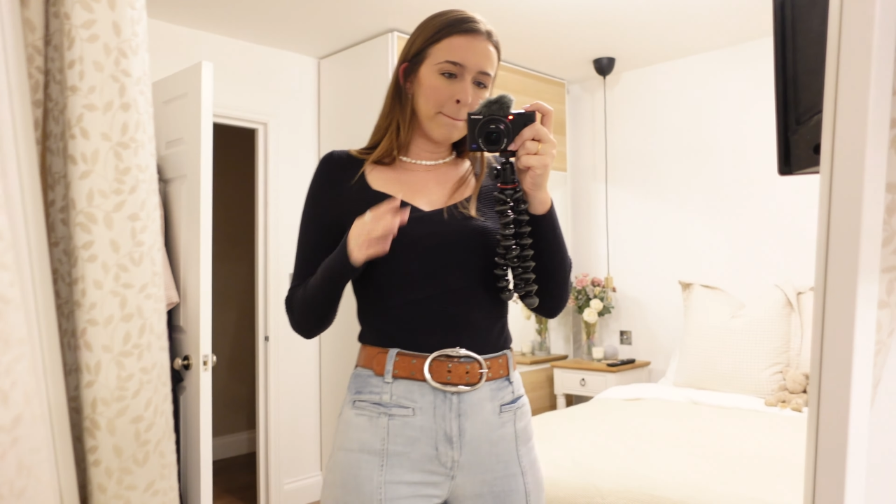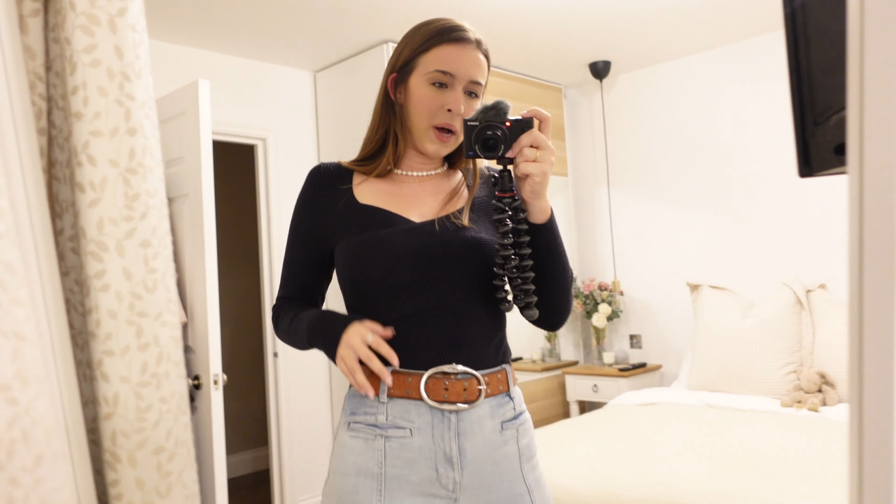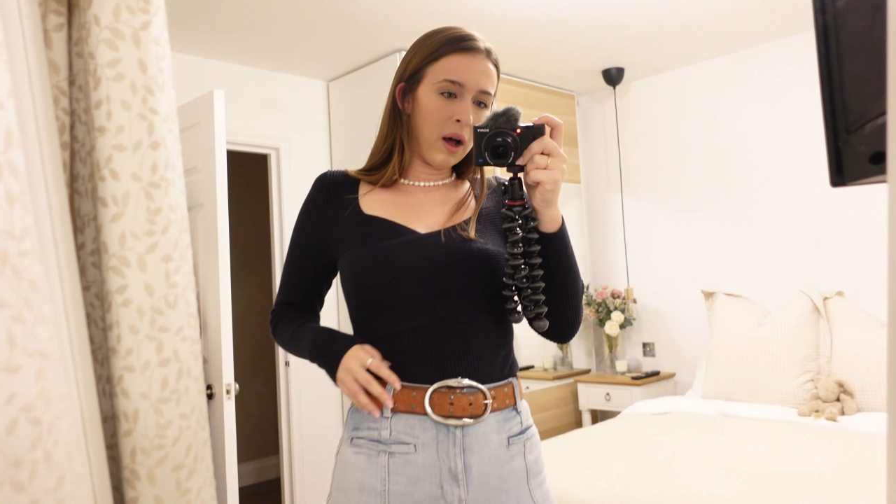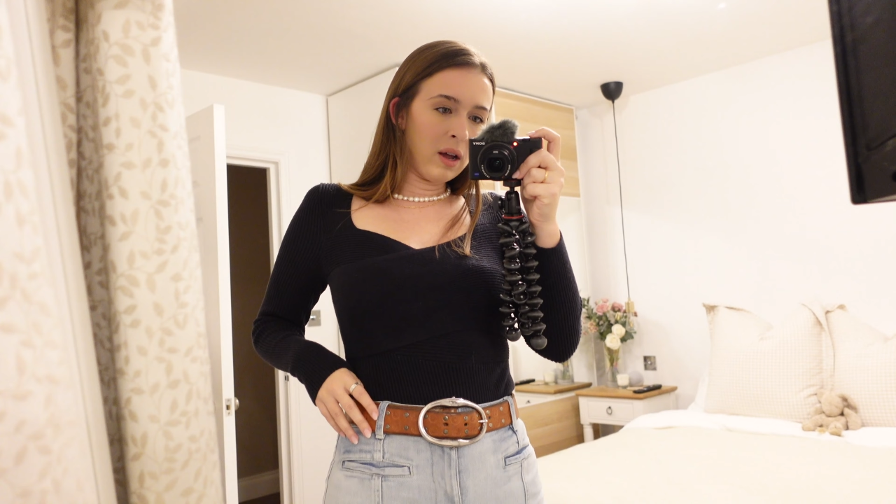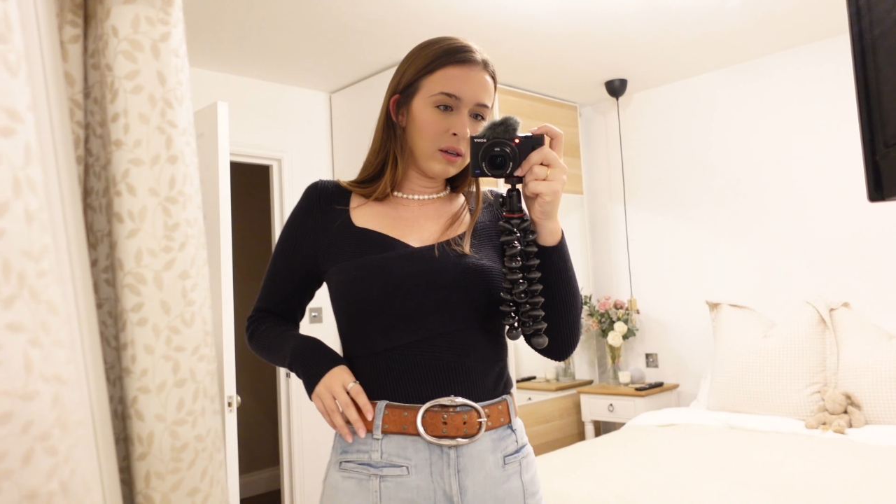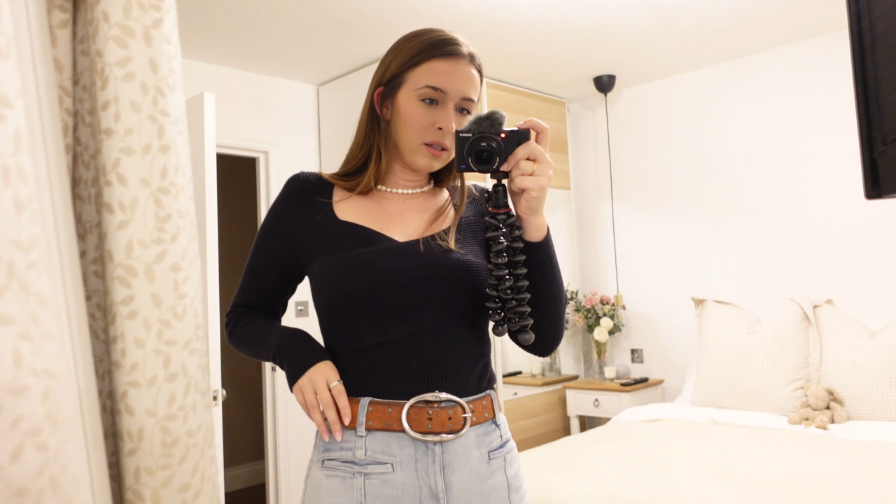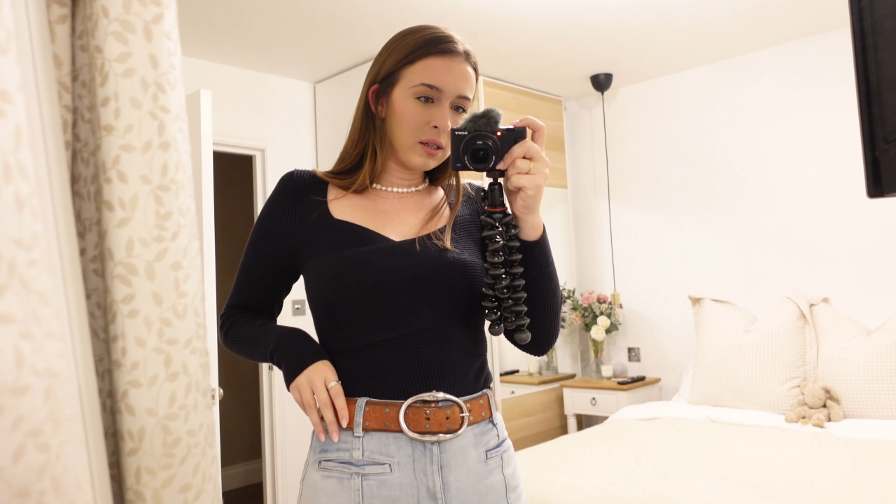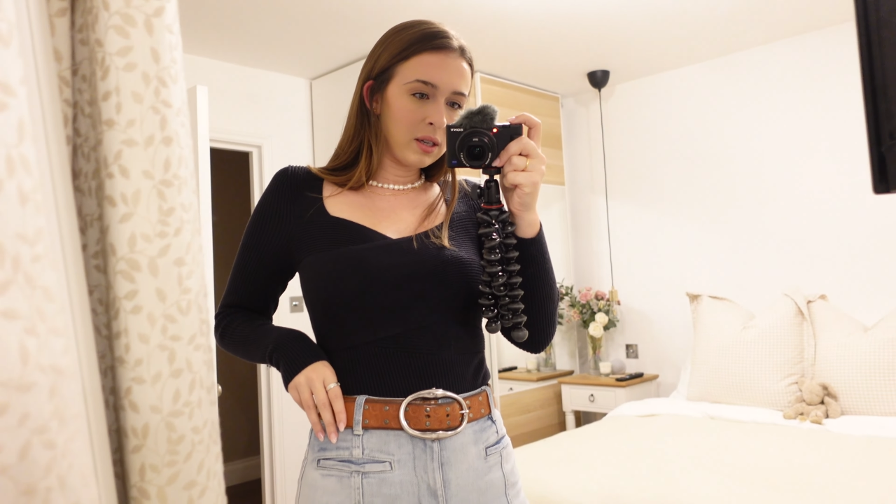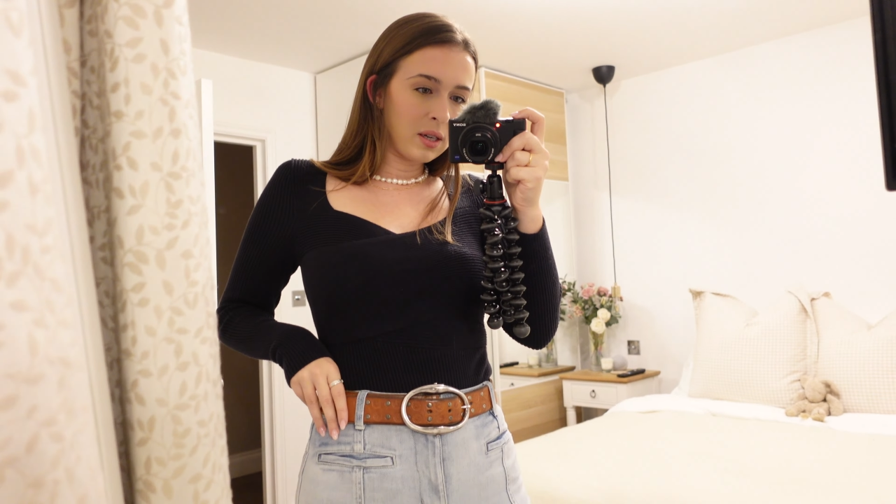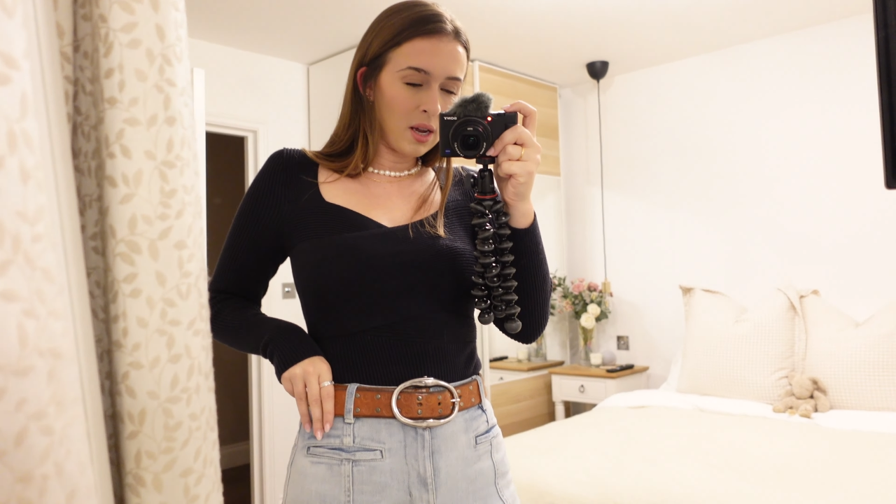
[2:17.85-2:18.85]

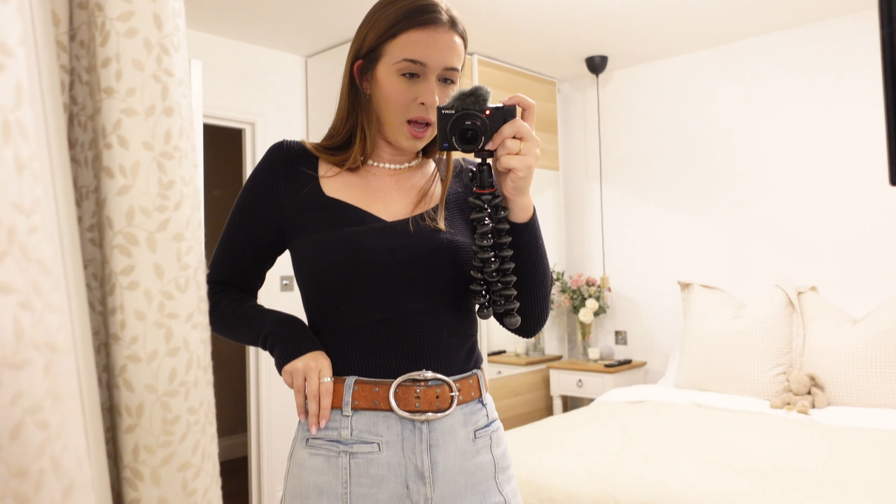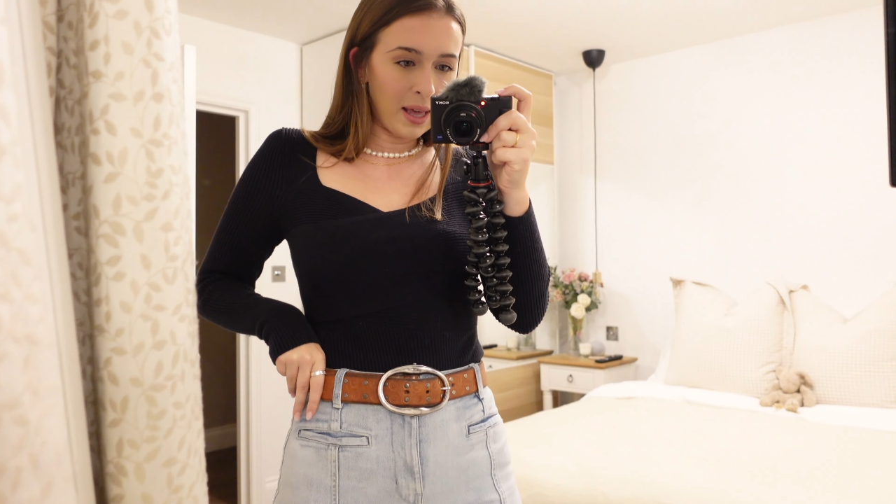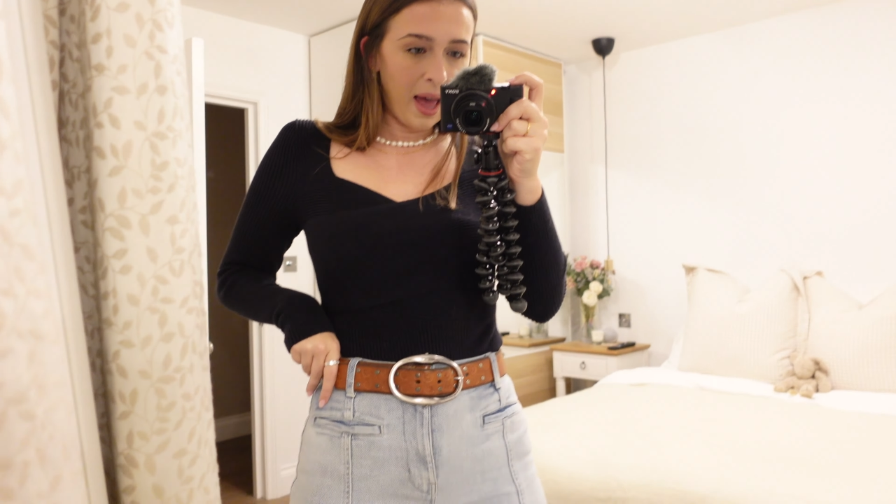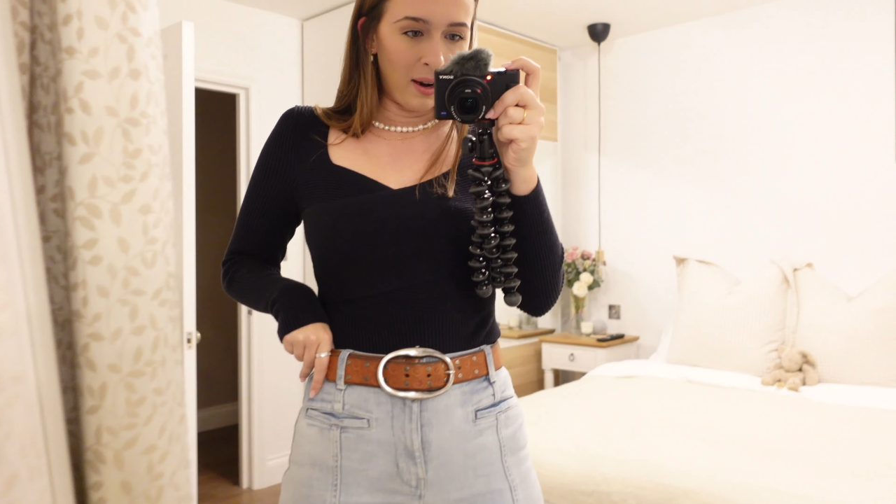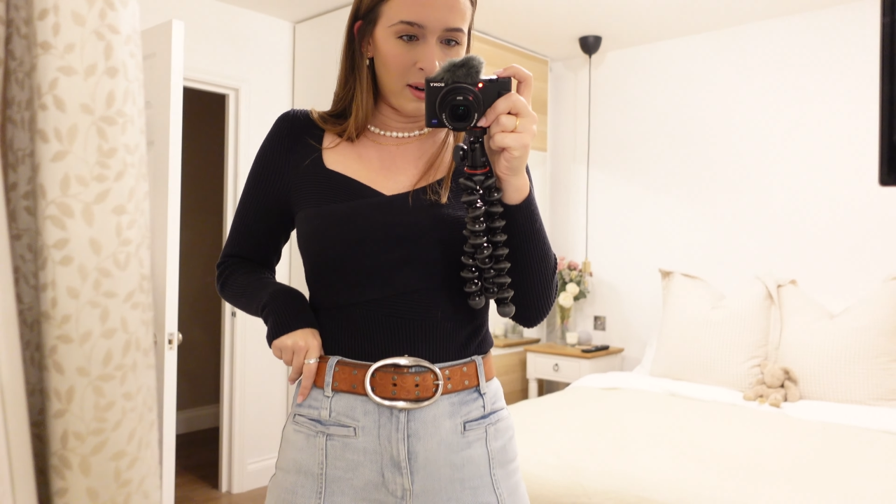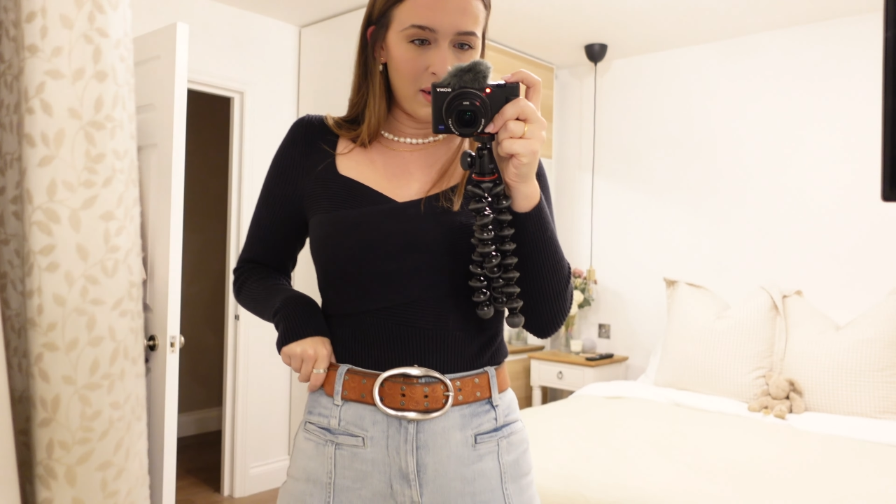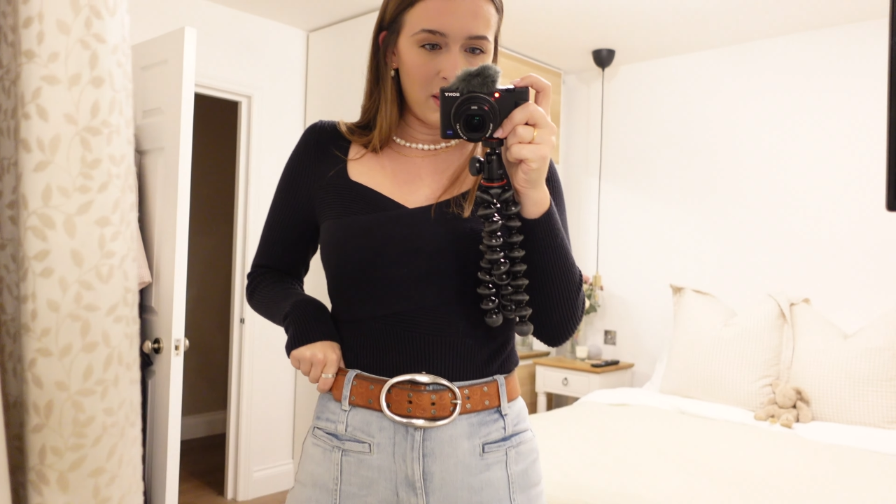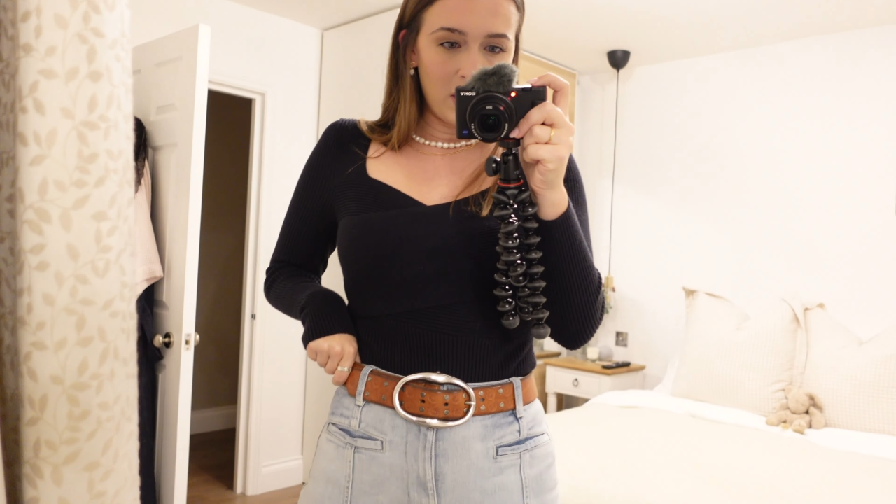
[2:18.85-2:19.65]
But again,